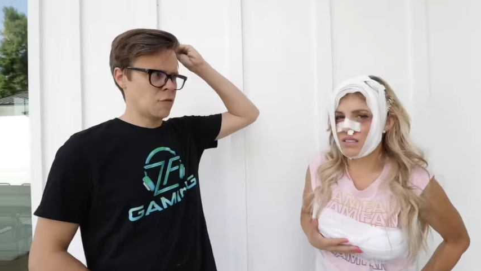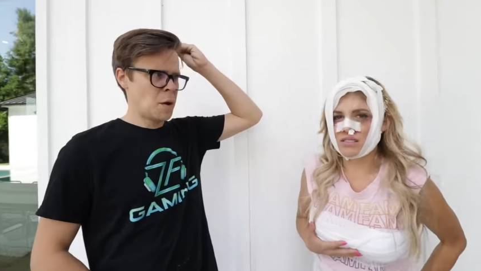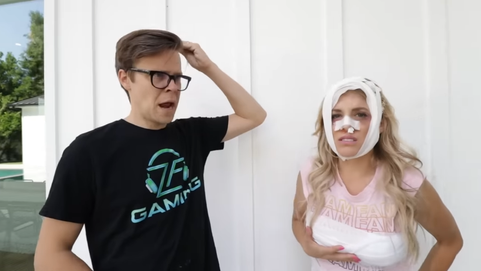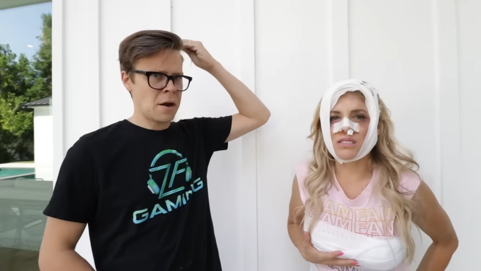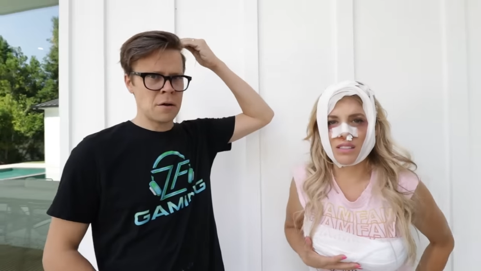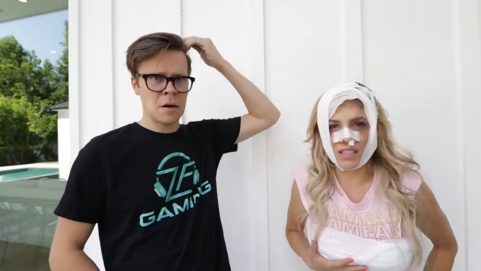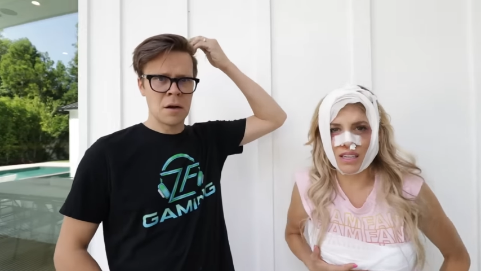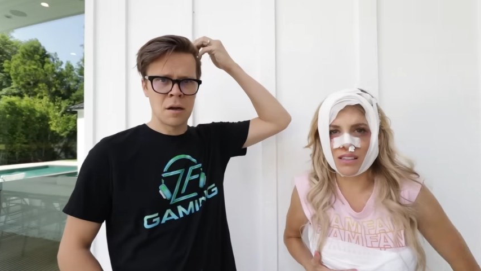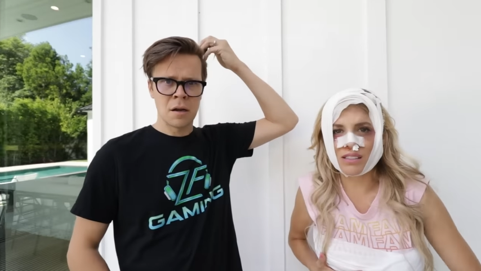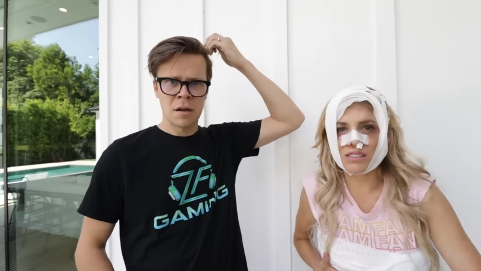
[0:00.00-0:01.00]
Speaker 1: off my hair? Yeah,
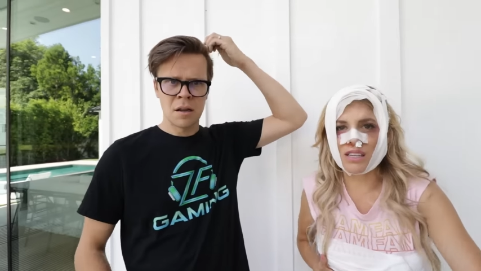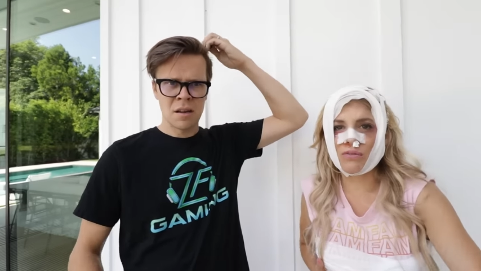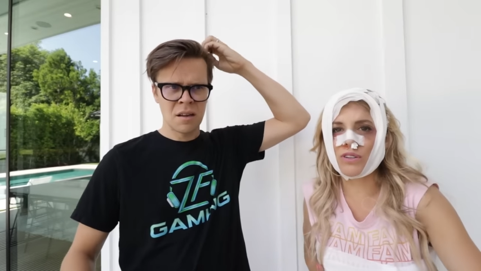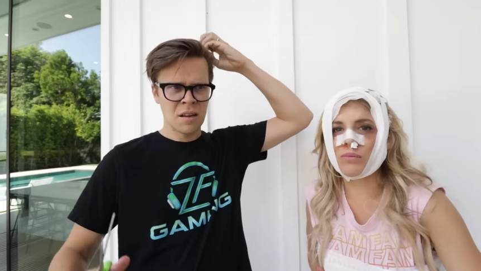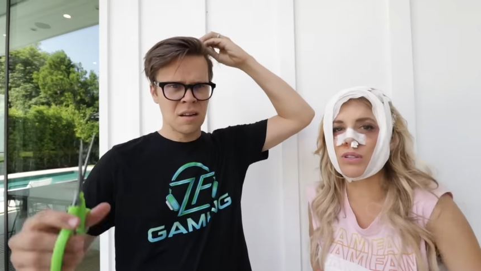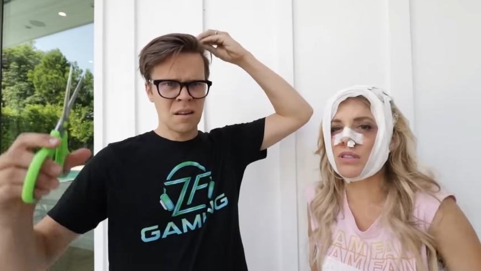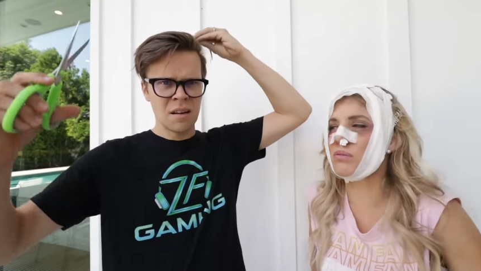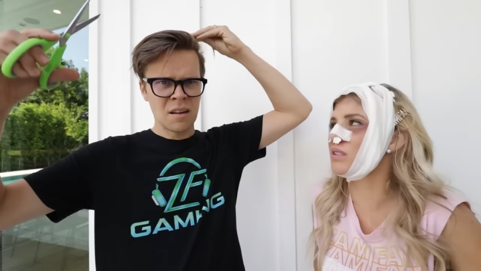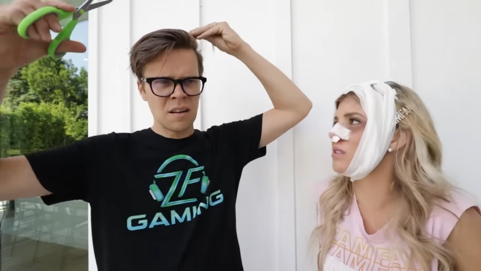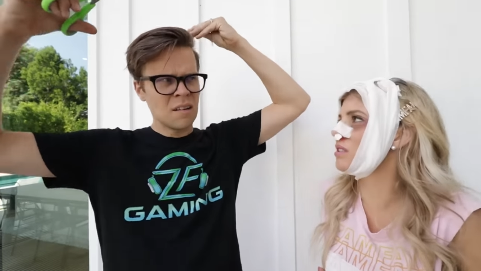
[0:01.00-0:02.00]
the Zamfam really
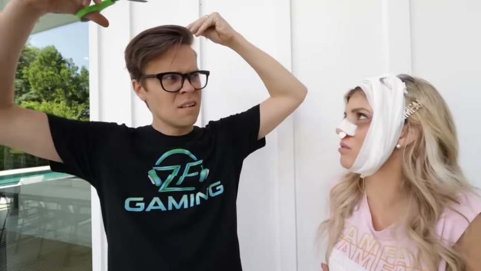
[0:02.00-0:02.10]
wants